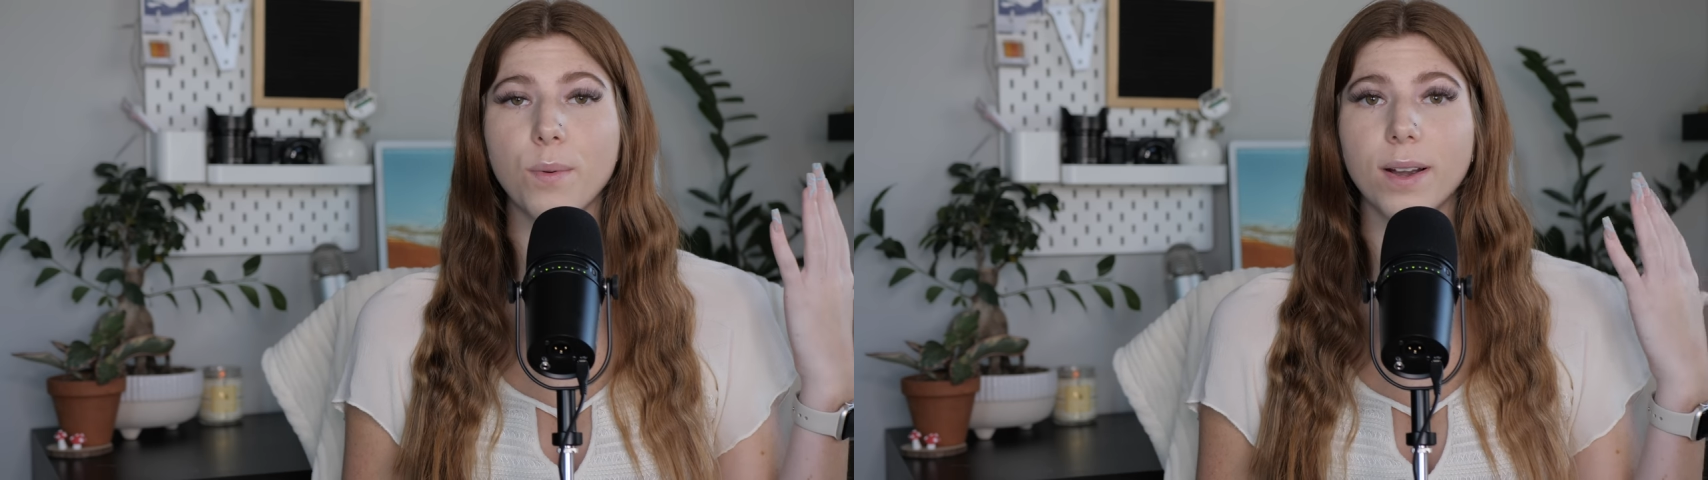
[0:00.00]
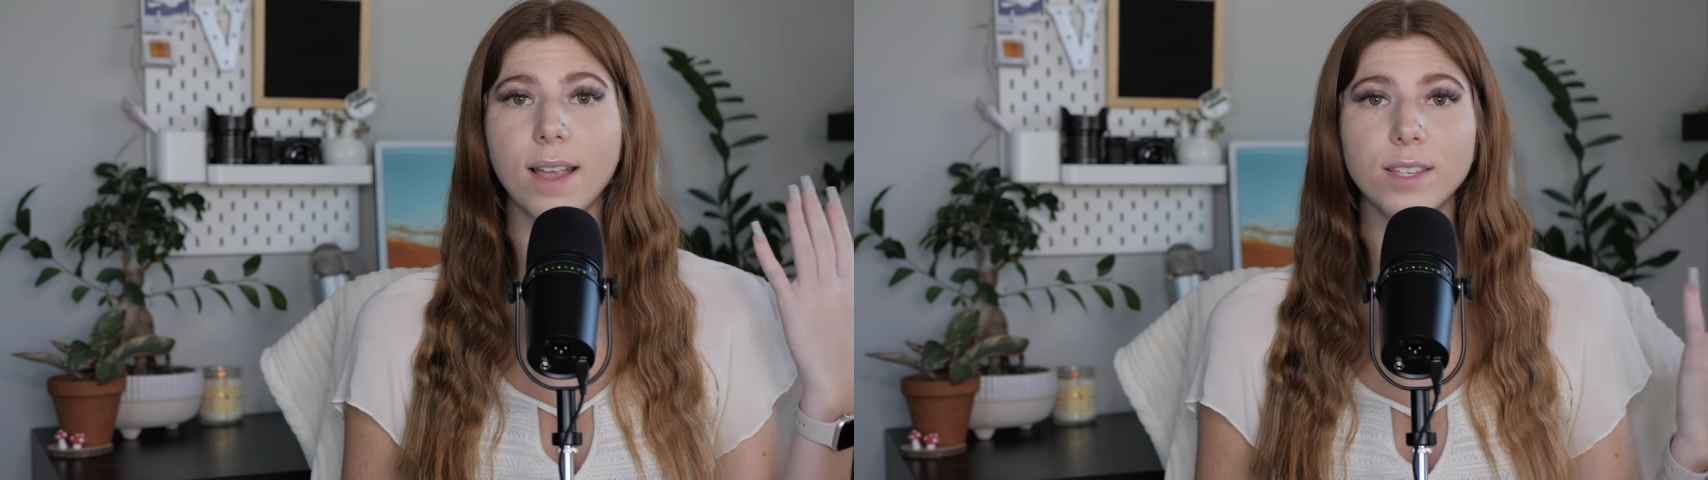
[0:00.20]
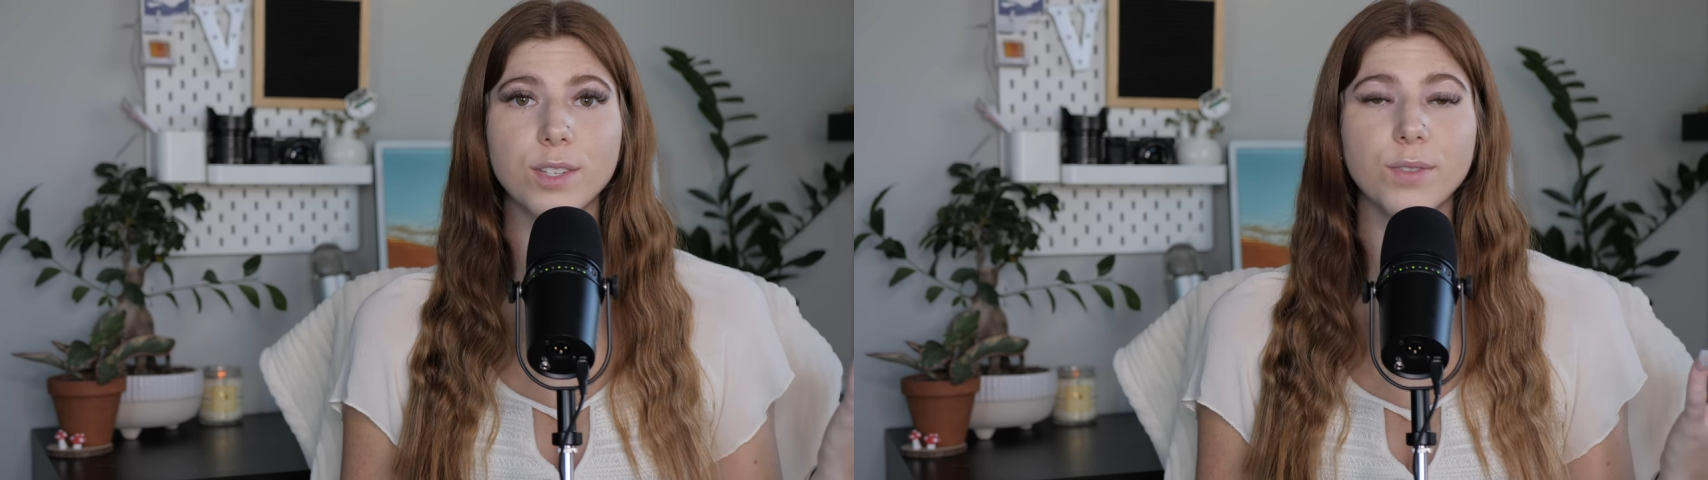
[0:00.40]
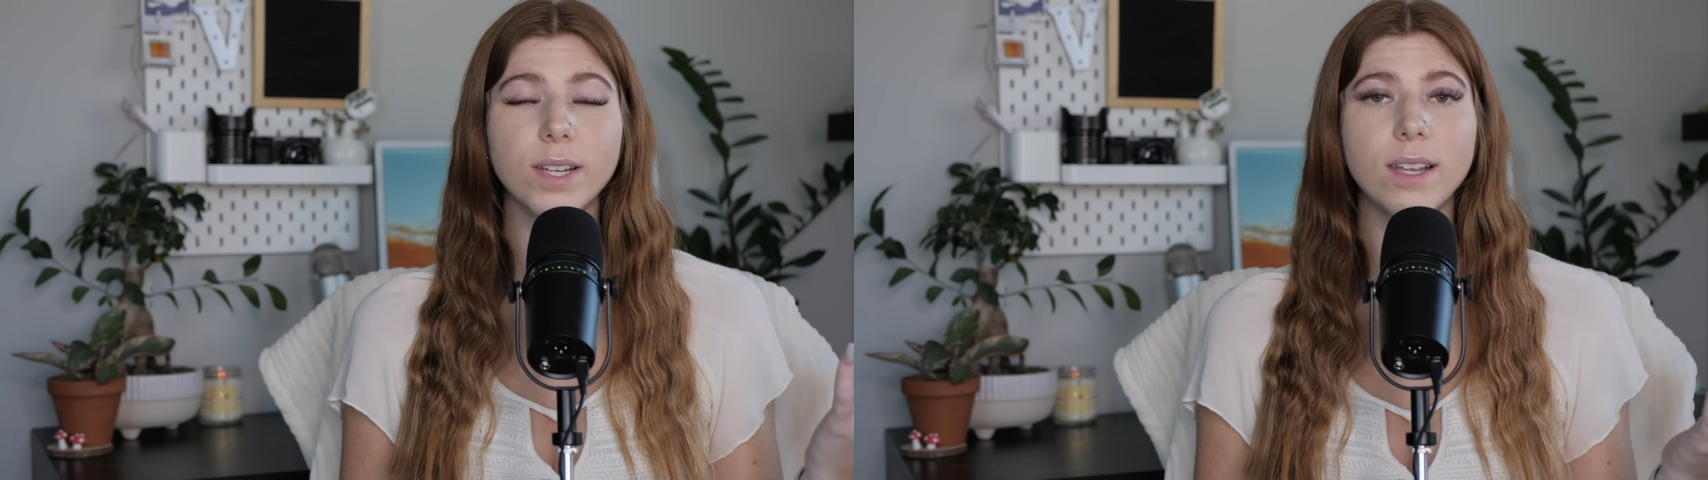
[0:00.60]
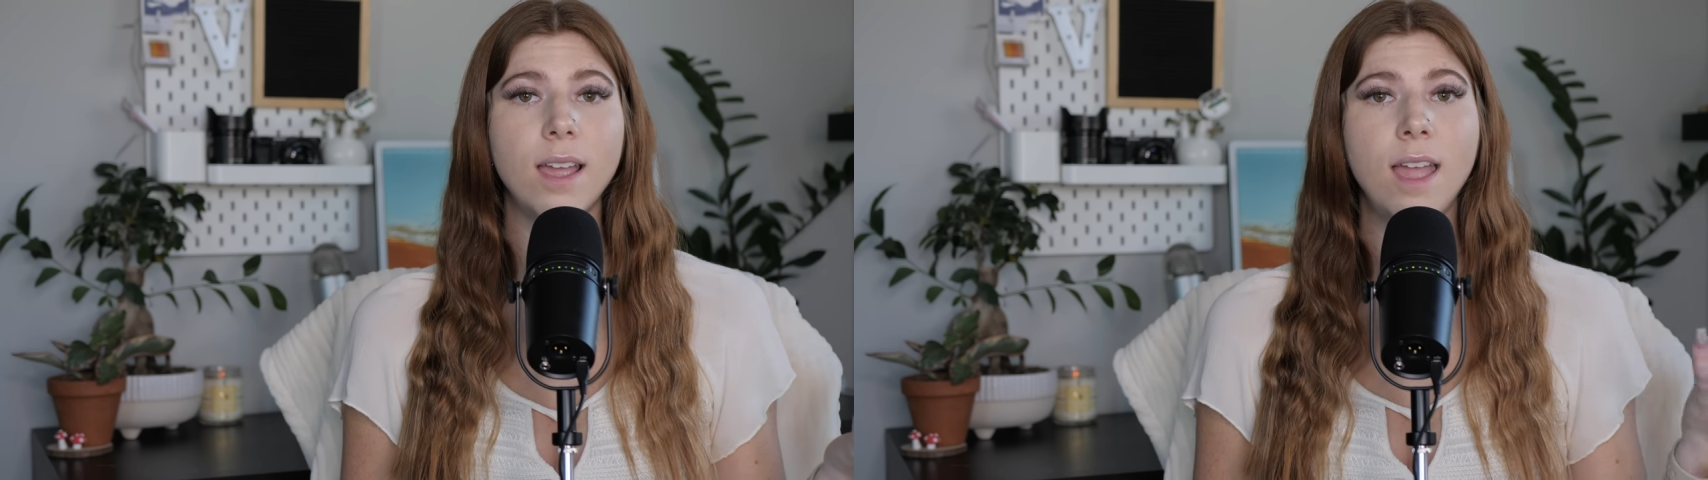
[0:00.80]
or
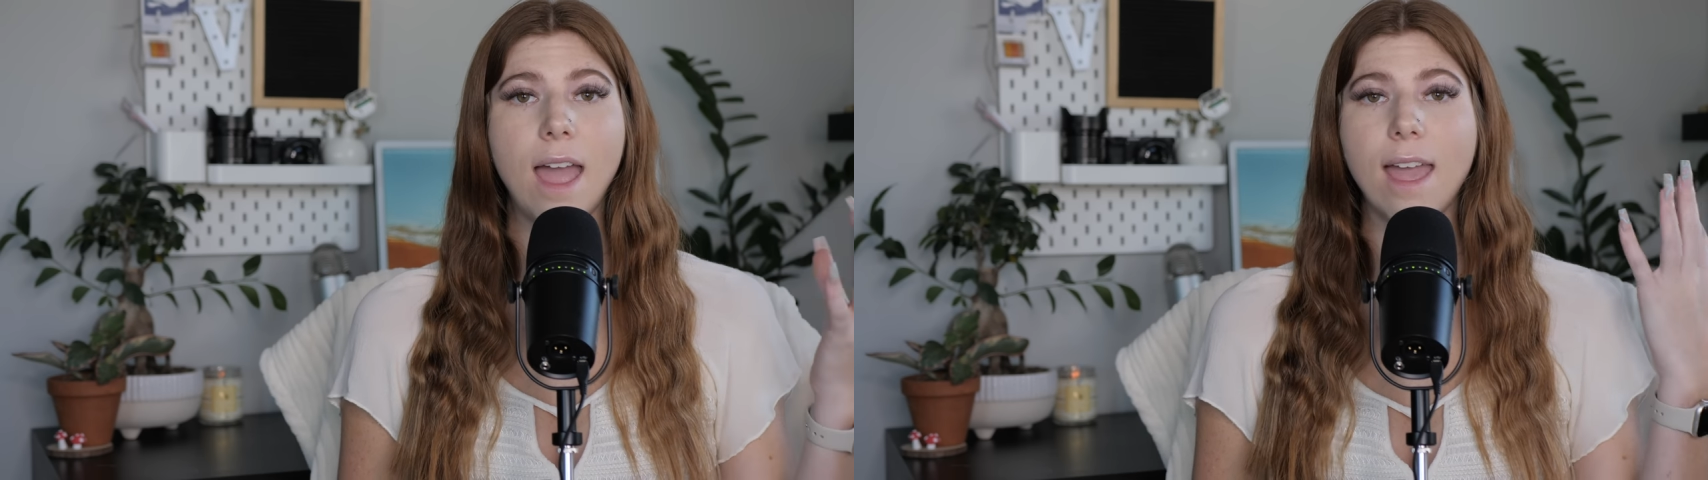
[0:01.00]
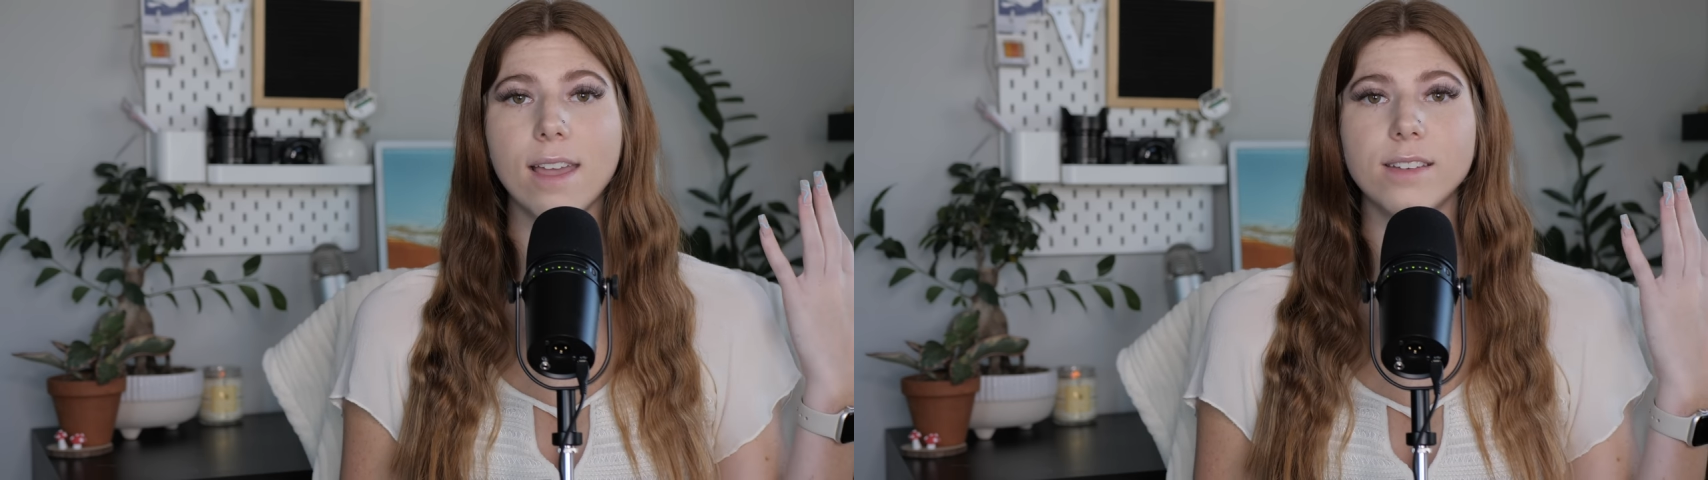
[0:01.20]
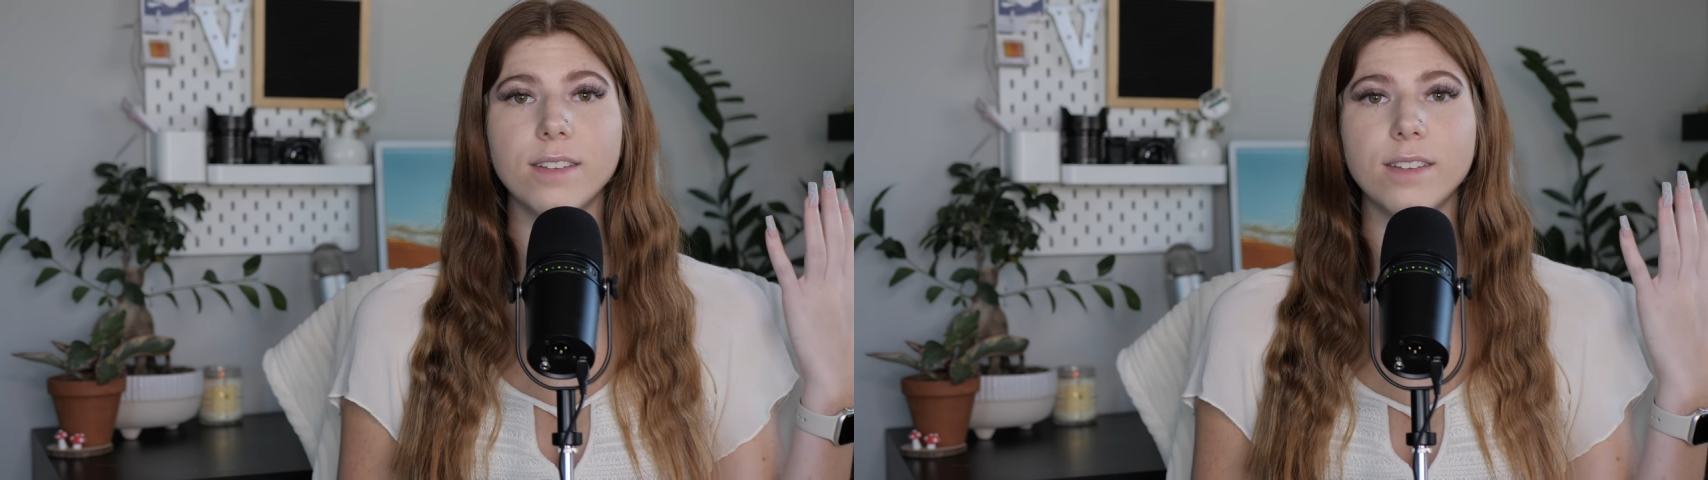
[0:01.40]
history, and